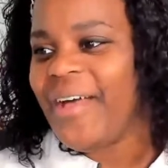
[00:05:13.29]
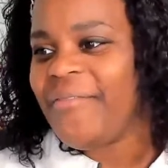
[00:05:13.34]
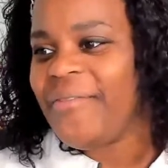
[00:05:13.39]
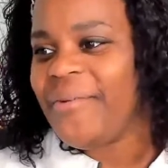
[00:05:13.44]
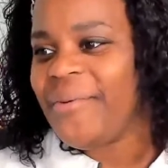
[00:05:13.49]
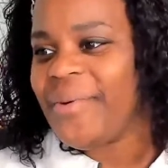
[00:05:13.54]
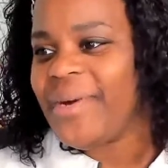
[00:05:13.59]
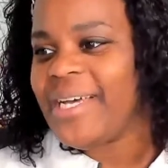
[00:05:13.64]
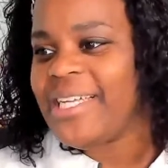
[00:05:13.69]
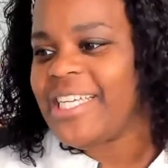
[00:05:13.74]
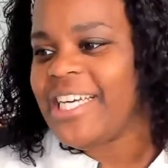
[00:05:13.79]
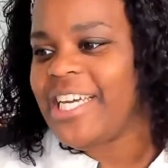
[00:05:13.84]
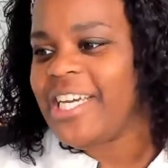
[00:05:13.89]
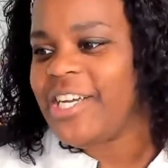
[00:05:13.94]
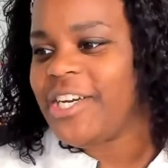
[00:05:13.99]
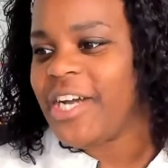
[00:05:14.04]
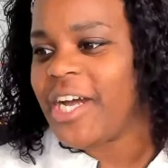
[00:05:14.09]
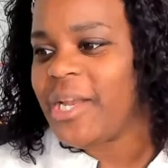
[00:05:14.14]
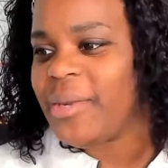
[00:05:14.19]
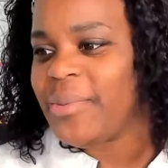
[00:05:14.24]
everyone.
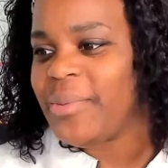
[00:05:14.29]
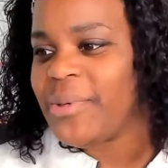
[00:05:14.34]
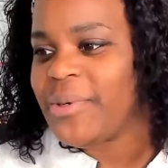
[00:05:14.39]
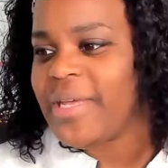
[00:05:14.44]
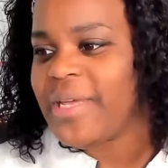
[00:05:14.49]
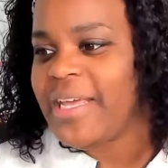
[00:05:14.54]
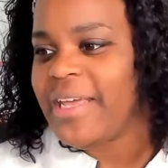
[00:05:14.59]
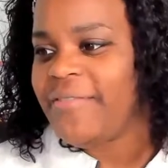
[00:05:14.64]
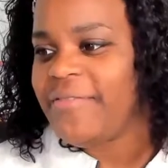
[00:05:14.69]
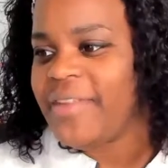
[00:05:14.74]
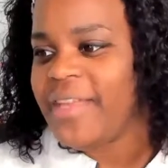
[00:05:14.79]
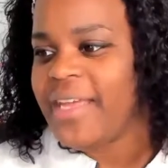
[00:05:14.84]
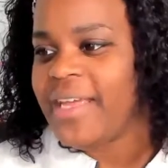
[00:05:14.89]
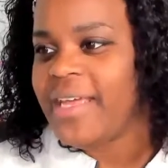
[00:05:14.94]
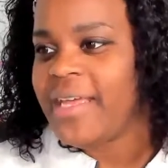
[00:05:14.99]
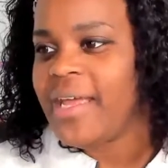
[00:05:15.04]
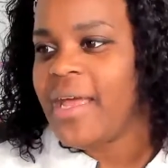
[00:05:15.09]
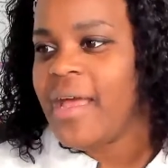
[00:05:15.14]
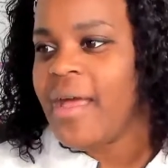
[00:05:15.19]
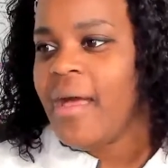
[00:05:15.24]
Incredible
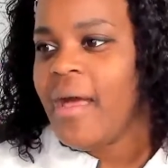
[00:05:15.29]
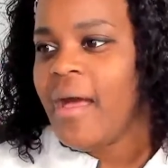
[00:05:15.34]
evening.